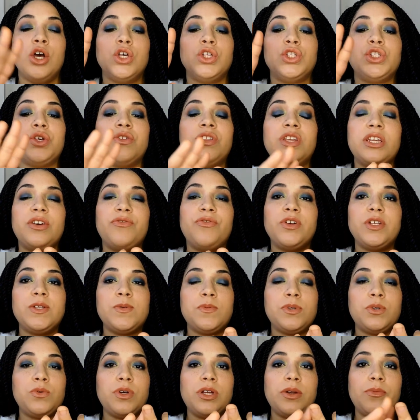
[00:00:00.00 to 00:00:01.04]
So the difference
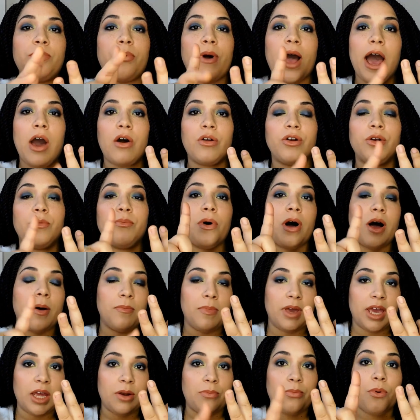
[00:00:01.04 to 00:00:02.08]
between powder and
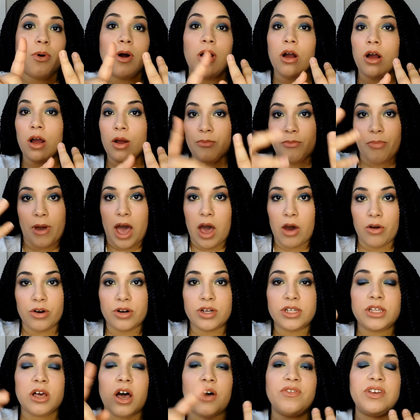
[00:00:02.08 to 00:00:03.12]
pomade, powder
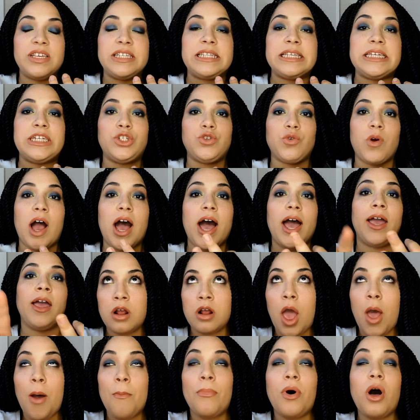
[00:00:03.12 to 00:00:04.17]
is obviously dry.
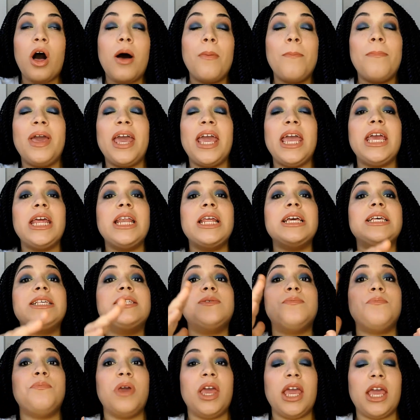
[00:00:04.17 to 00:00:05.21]
Pomade
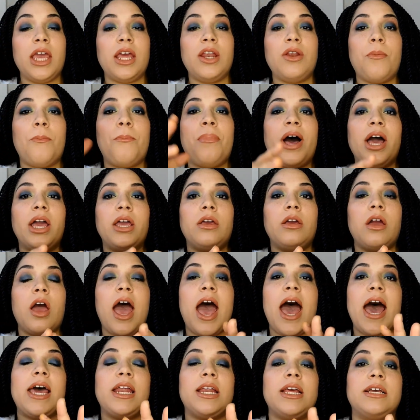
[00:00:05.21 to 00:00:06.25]
is made by
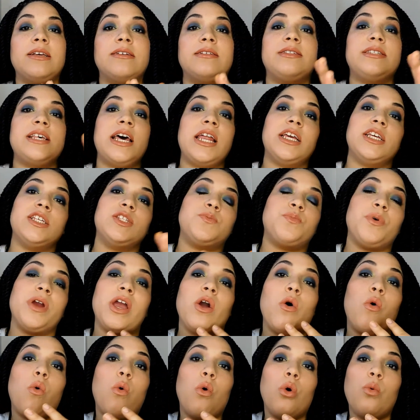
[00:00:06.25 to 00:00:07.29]
adding setting
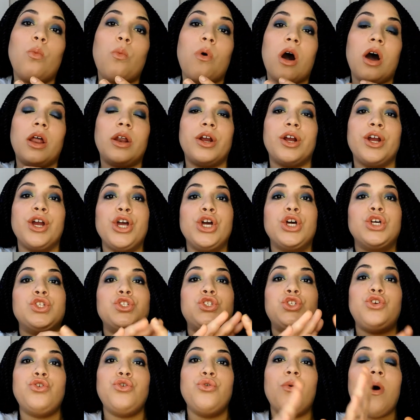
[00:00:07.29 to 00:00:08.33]
spray or water
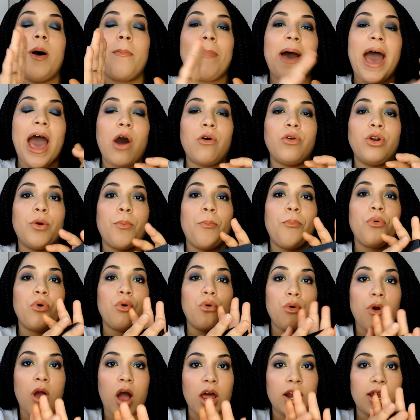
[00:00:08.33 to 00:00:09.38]
to a powder
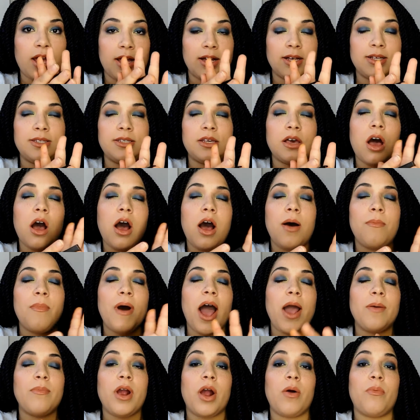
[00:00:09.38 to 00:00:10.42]
product,
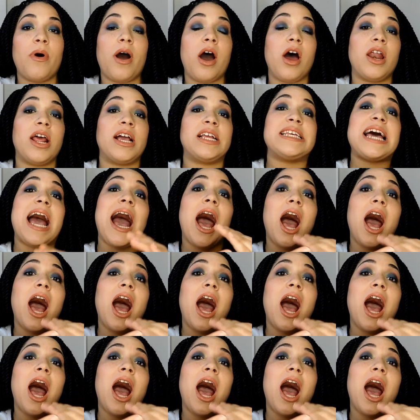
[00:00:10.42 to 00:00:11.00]
eyebrow product.